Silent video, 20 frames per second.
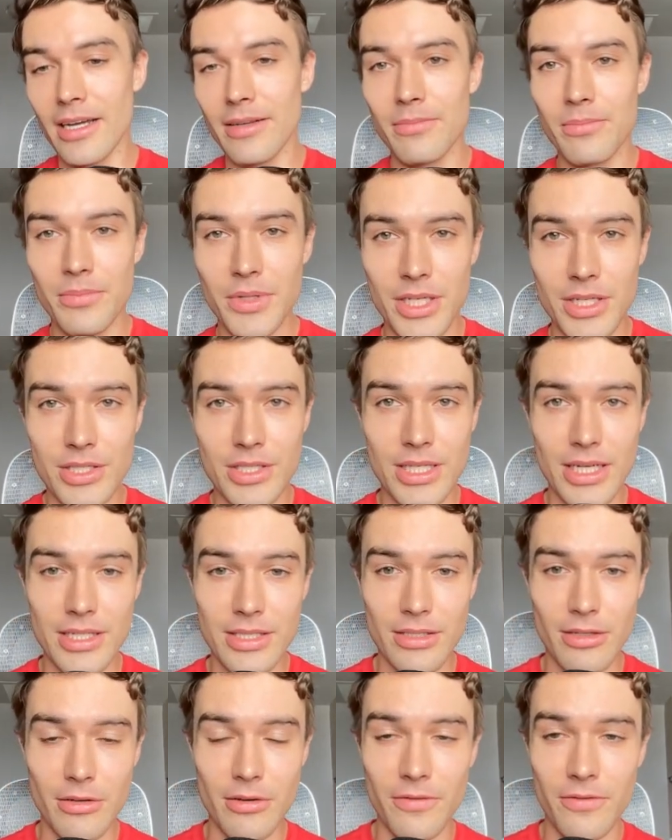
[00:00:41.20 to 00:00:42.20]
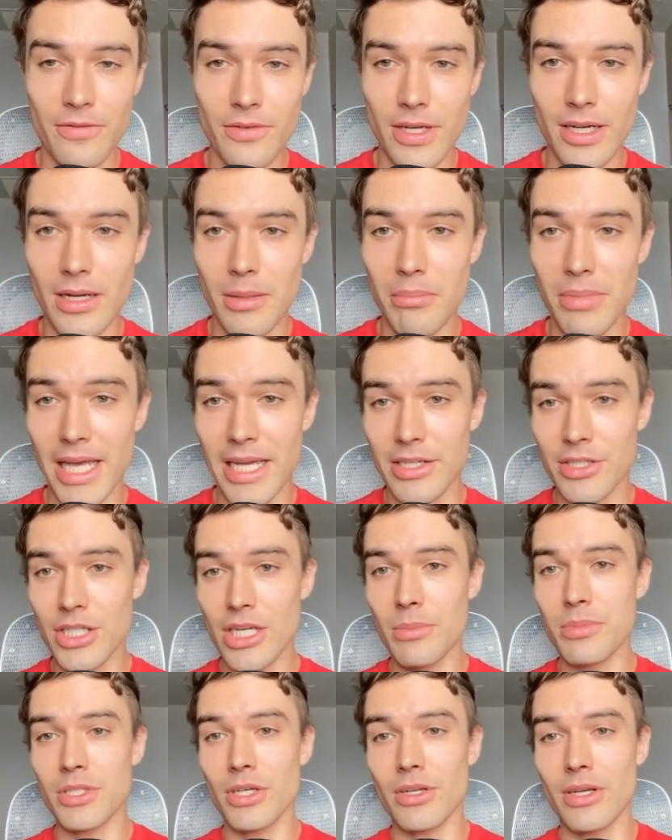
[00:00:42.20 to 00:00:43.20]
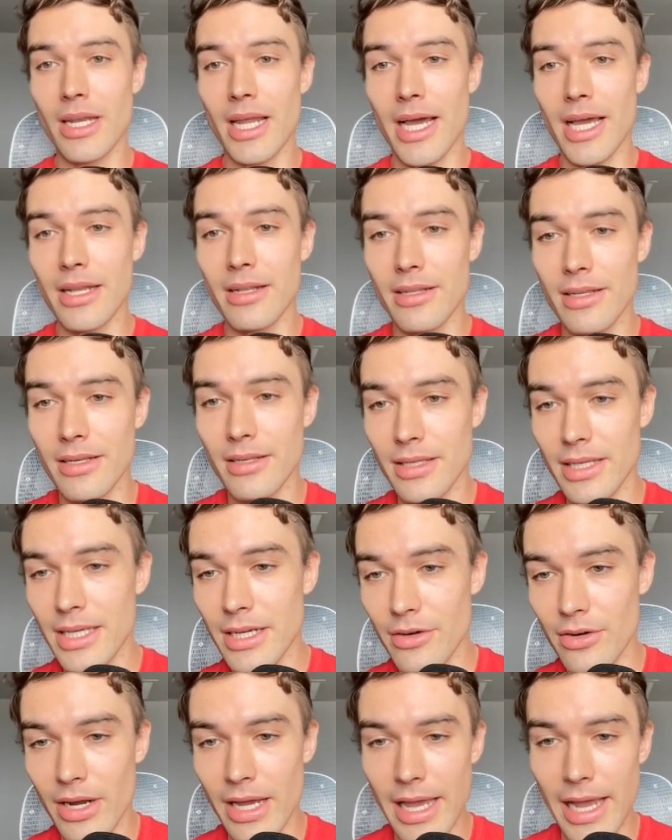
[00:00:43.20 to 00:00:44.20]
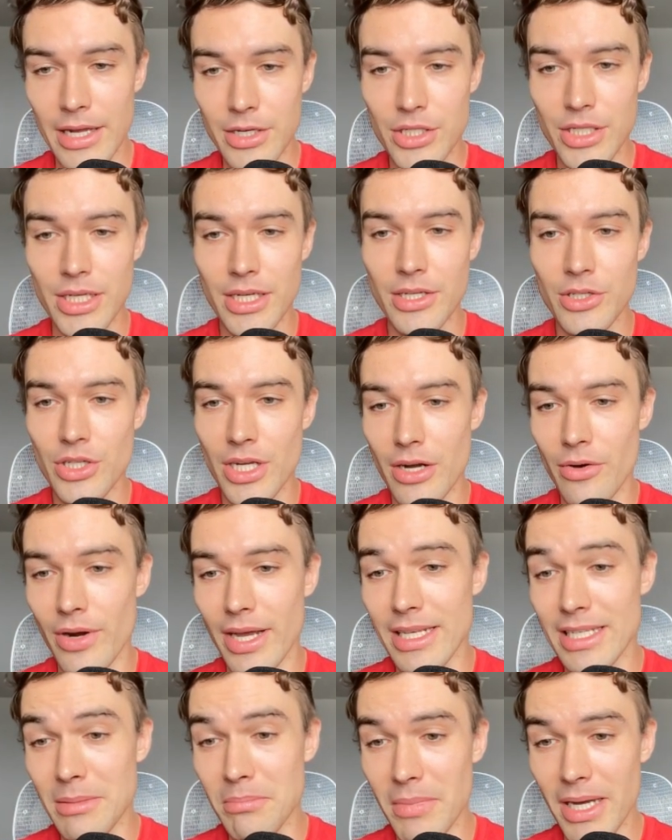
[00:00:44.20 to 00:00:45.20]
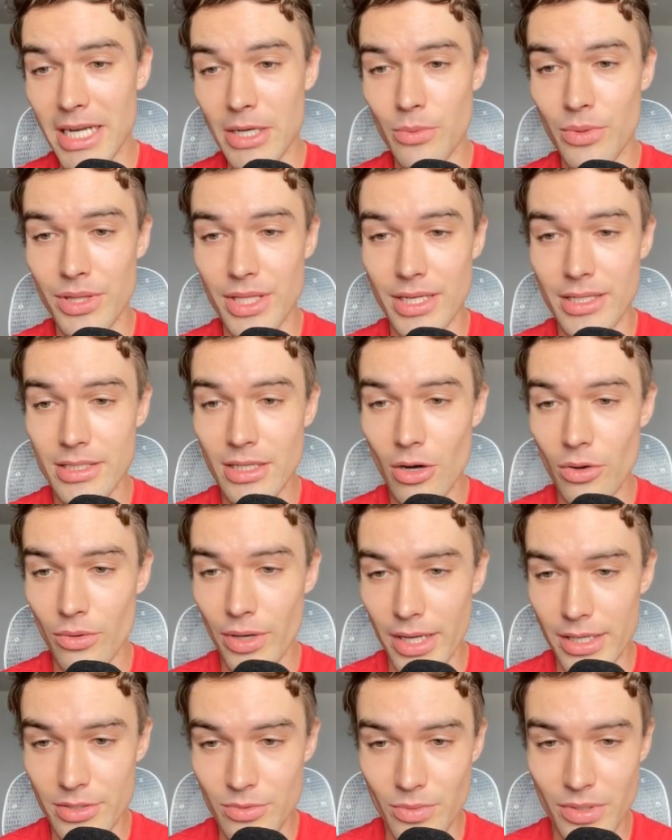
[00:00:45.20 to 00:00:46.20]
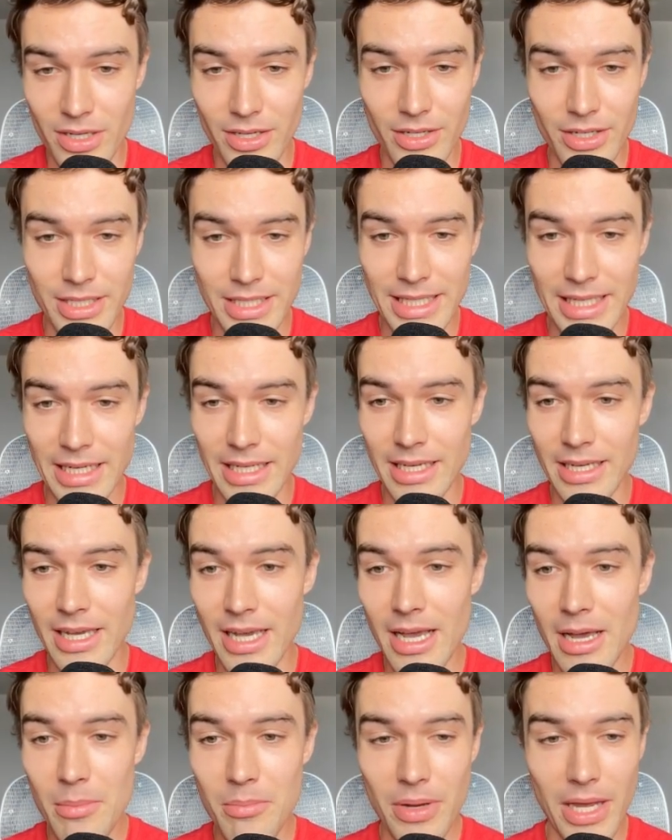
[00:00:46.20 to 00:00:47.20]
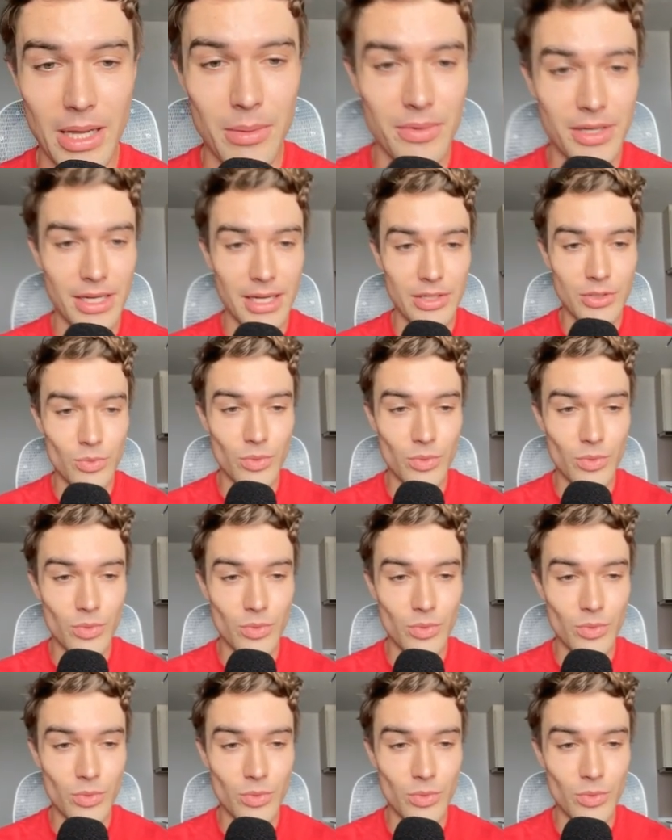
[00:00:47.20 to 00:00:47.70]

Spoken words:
Because there's a lot of black sheeps online. Here I actually generate money with this. Oh, nice. We got a yearly payment as